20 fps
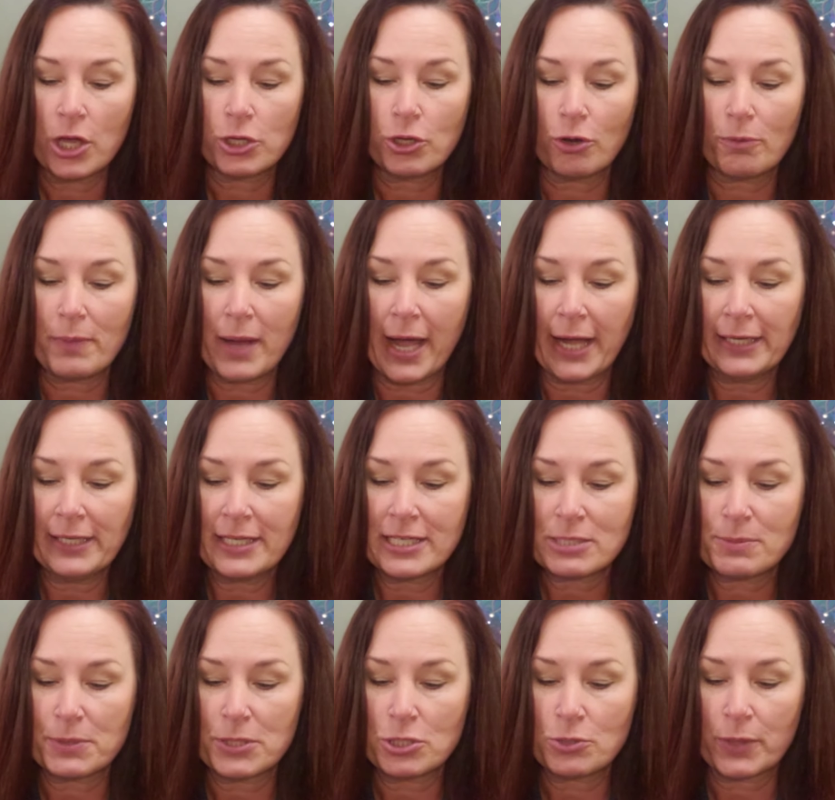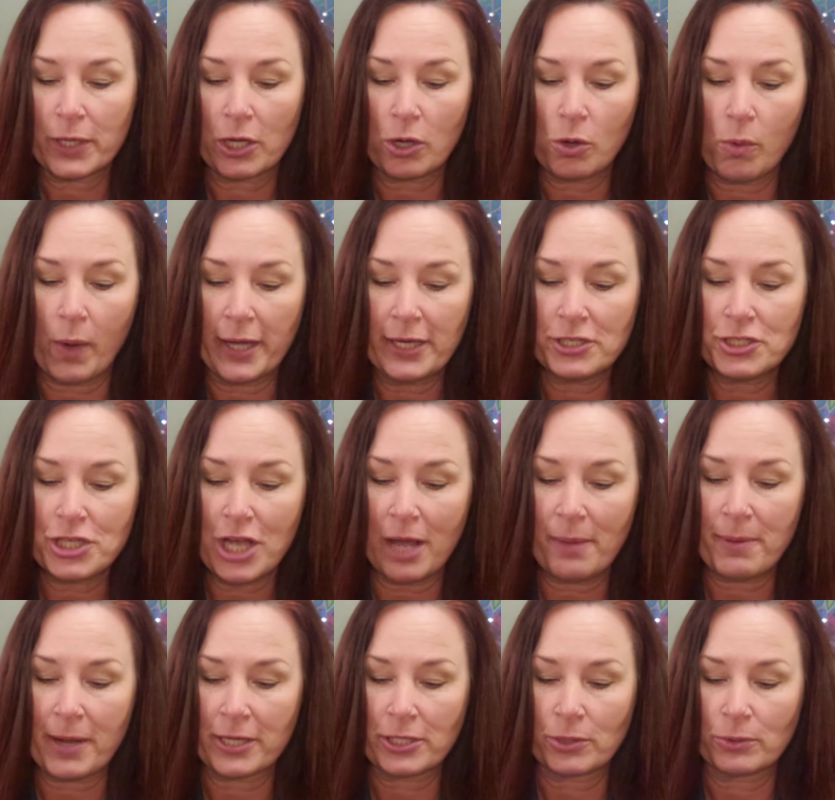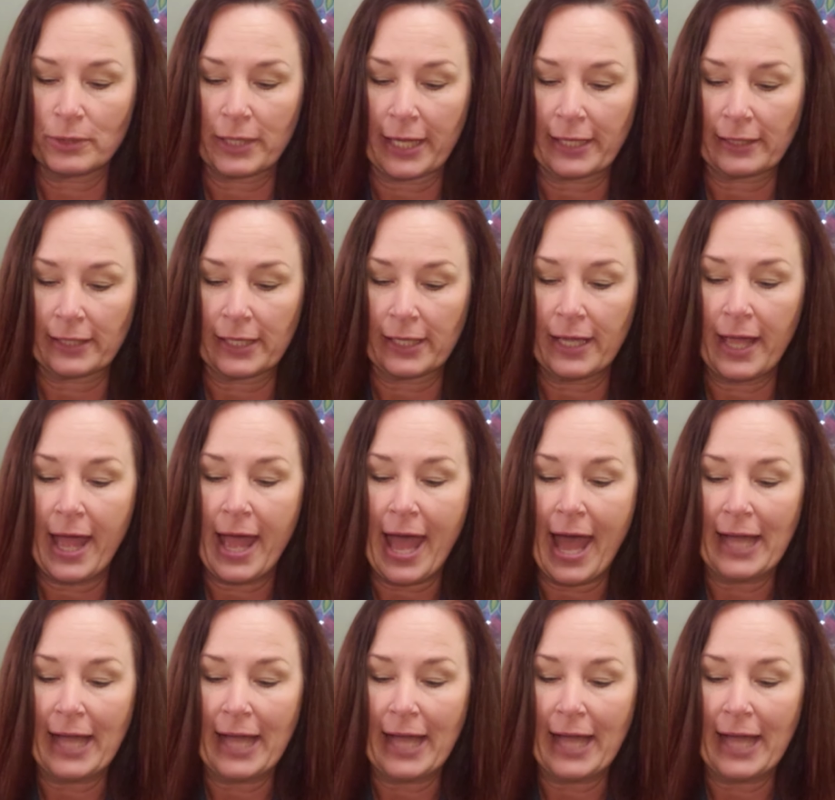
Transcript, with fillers: Your mind has been doing quite a job on you lately,